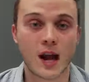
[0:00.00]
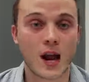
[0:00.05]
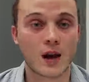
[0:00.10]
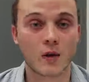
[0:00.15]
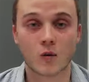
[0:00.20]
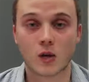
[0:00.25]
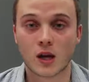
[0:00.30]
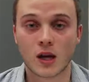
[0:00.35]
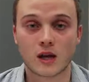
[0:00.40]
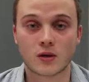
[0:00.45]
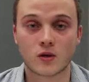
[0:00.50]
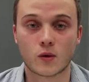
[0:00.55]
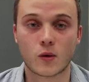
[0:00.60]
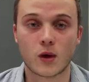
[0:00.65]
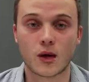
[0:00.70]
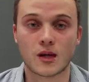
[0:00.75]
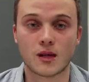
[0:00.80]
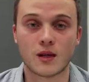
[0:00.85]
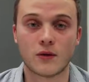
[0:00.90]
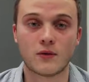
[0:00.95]
and it really has a
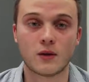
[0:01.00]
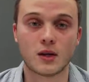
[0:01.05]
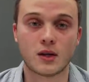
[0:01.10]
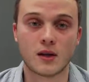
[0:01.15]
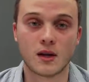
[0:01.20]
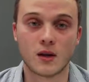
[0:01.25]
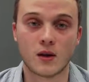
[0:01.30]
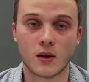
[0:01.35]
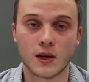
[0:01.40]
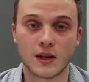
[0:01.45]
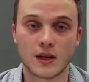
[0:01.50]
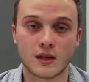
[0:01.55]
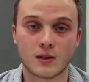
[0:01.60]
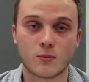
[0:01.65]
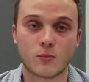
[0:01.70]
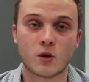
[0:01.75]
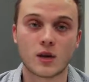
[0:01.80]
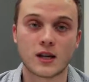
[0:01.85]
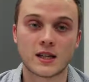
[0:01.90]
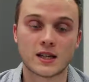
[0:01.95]
great dividend yield, and it's
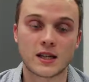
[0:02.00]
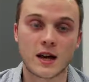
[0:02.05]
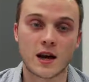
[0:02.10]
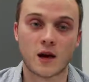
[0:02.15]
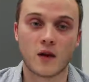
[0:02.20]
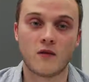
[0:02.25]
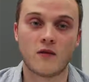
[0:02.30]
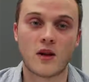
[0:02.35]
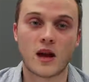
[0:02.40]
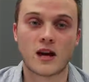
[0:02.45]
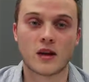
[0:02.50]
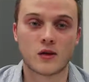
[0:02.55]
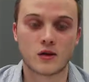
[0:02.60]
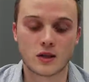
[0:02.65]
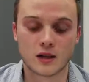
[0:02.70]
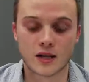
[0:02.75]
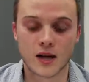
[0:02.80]
a pretty solid value